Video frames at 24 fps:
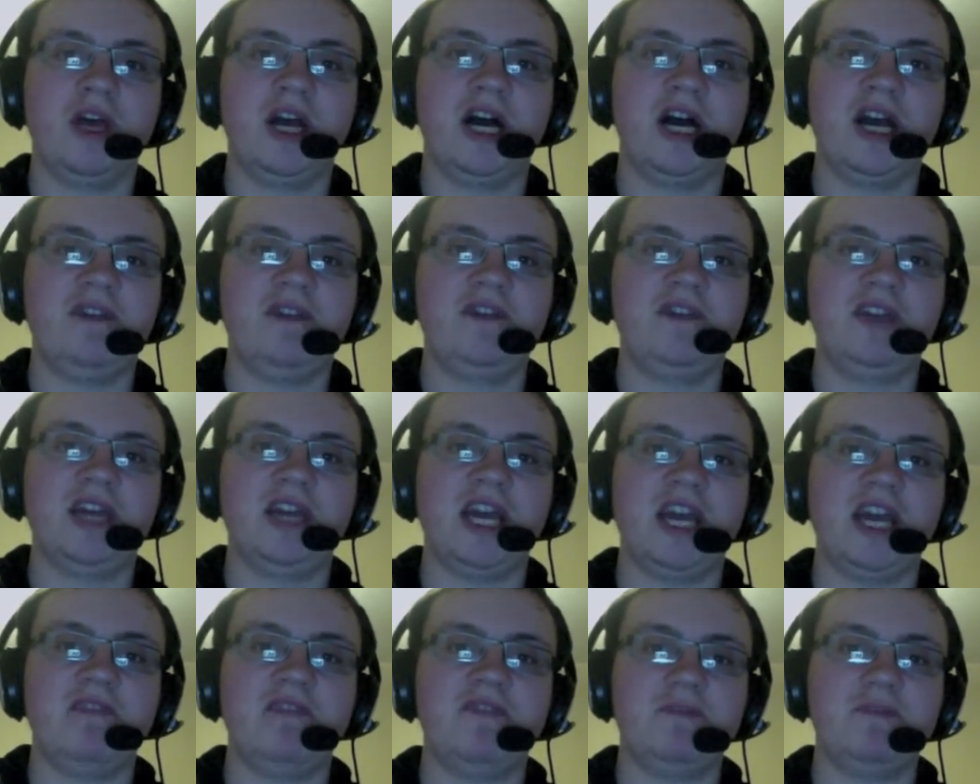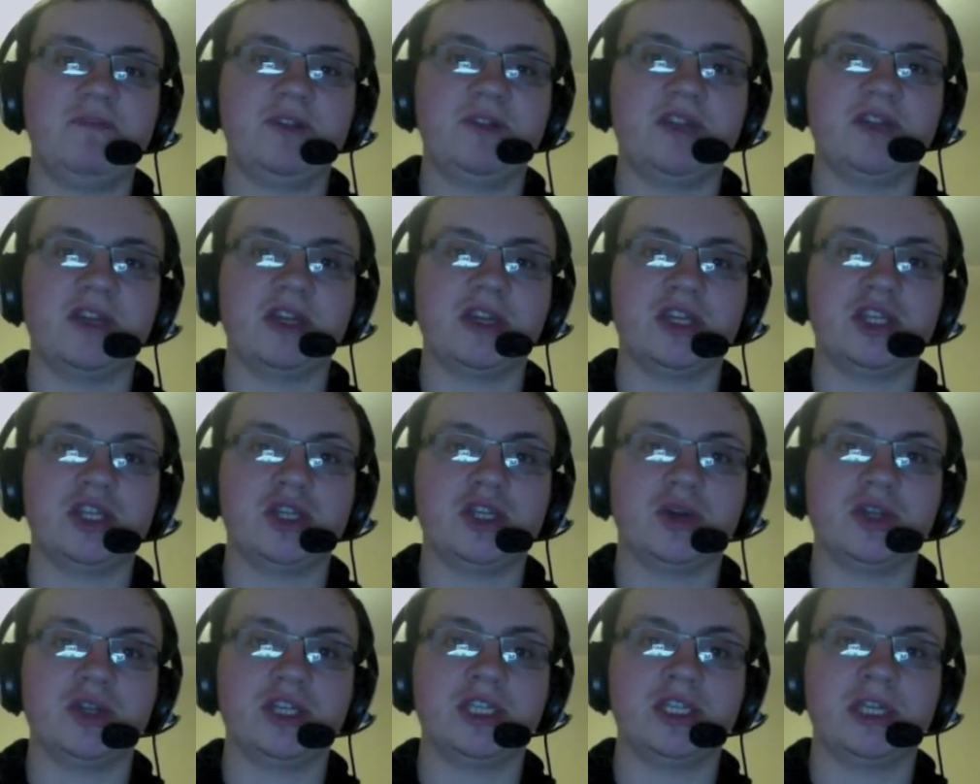I think everybody
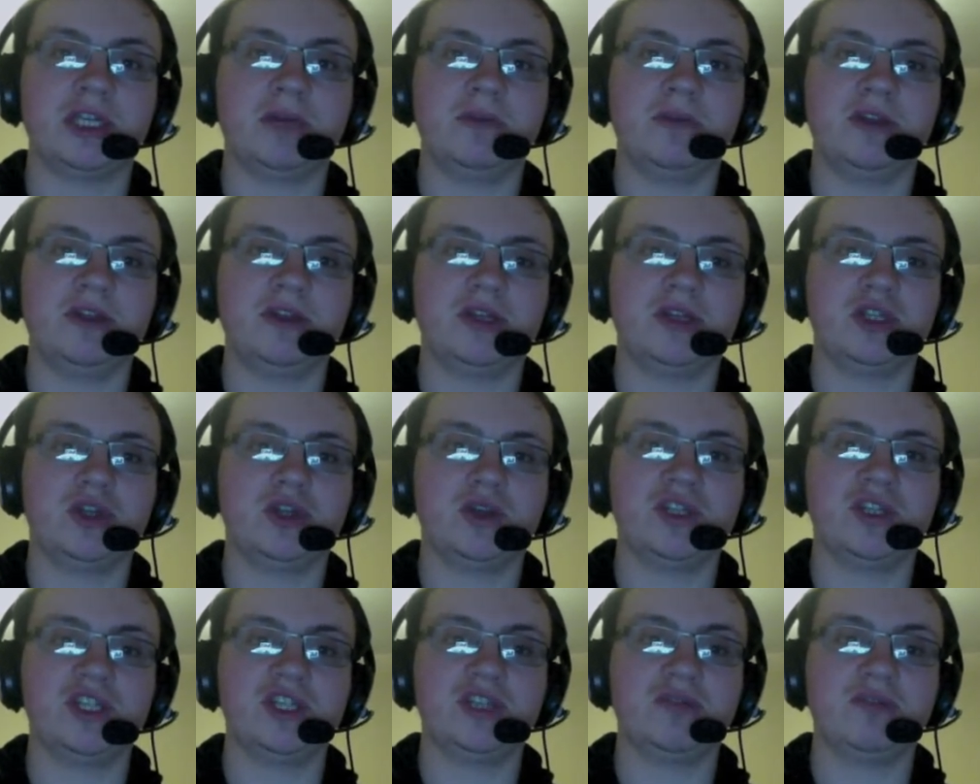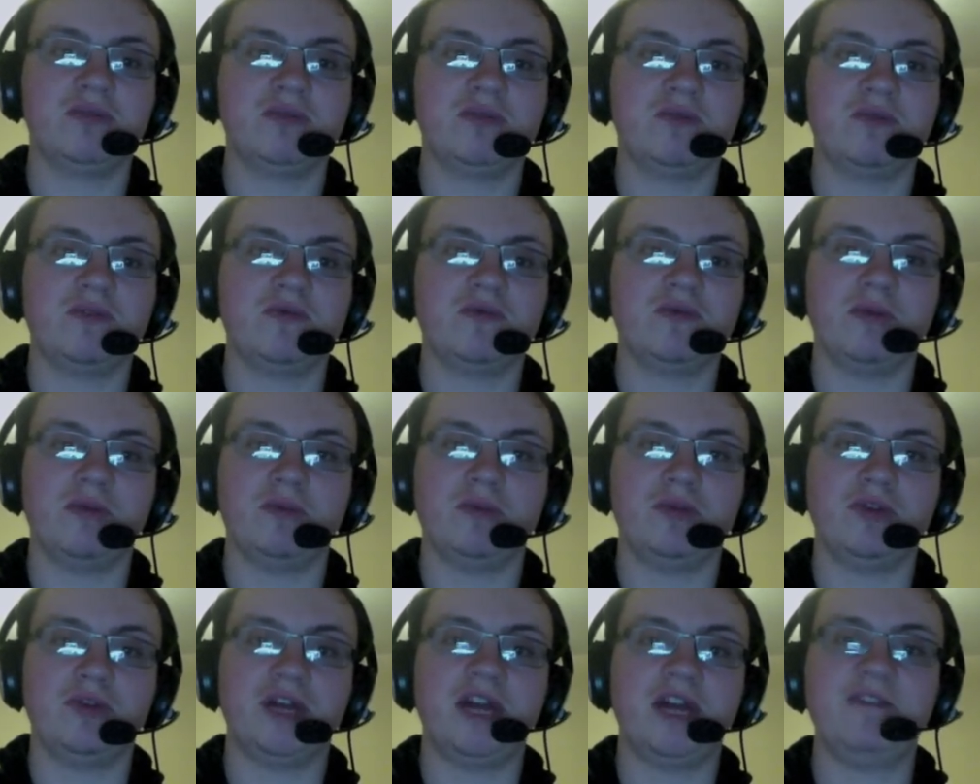saw this coming, that John Cena would win the
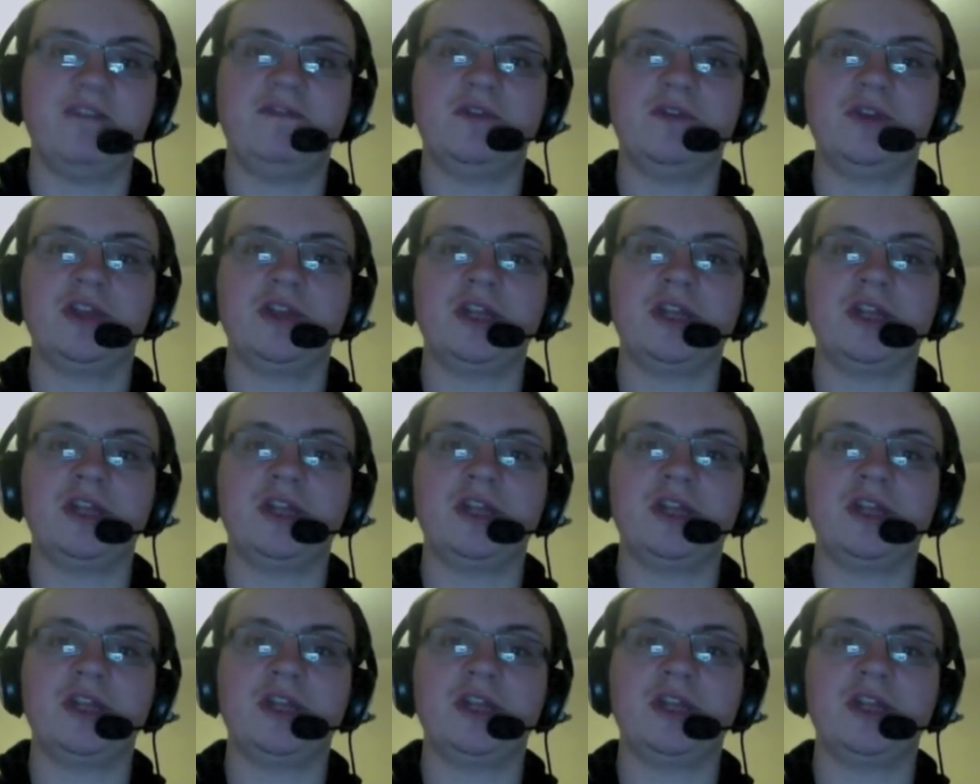Rumble, and I thought the